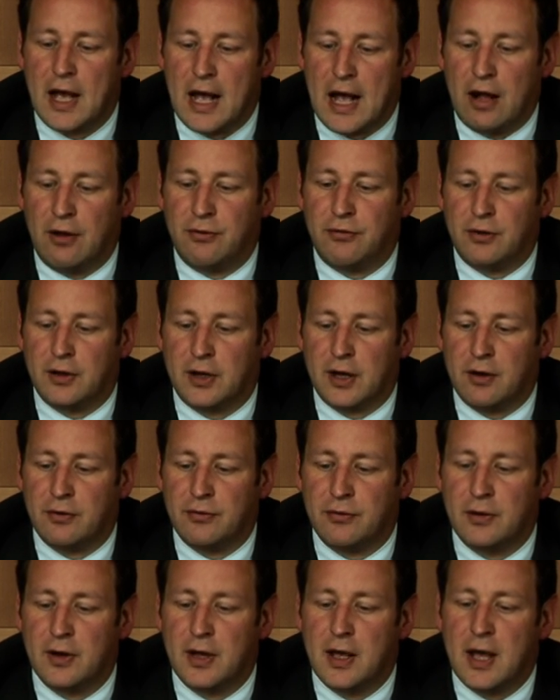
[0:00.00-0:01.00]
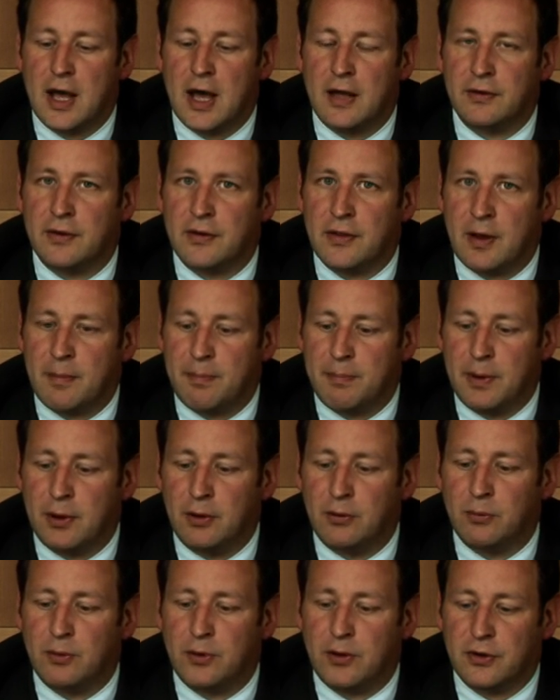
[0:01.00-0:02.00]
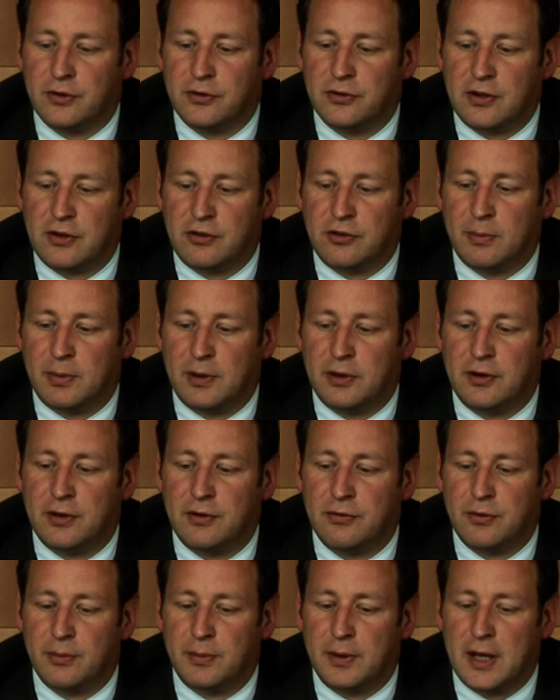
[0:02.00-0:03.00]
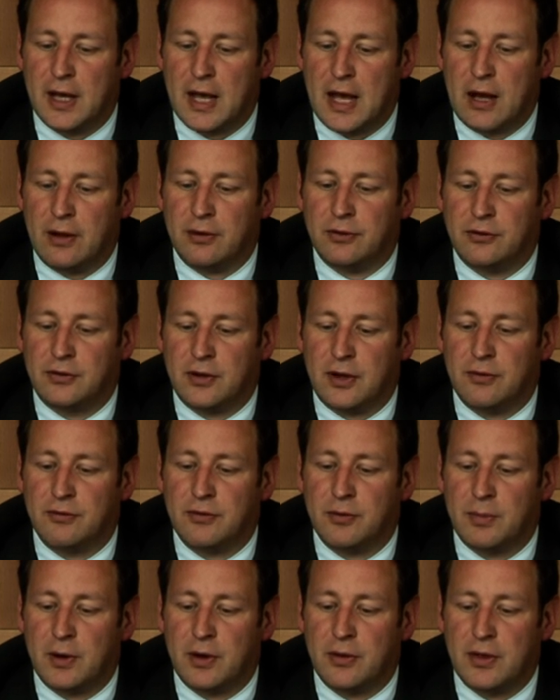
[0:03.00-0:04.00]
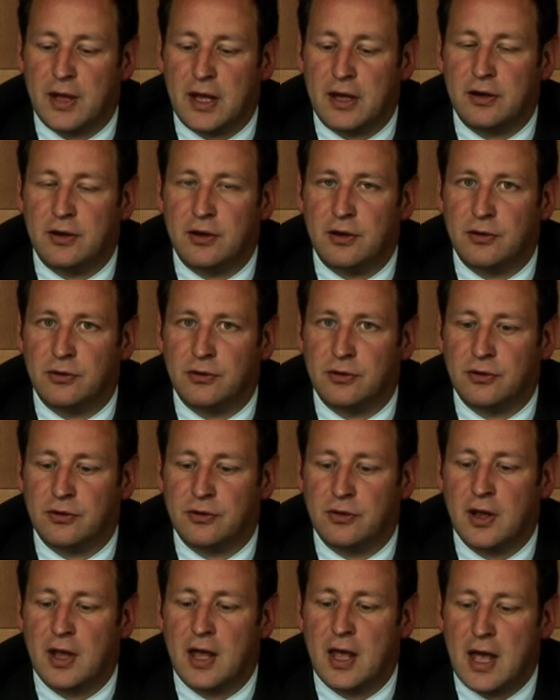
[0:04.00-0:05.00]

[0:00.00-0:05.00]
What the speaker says: AlphaGov, and that they're built with accessibility from the outset for both end users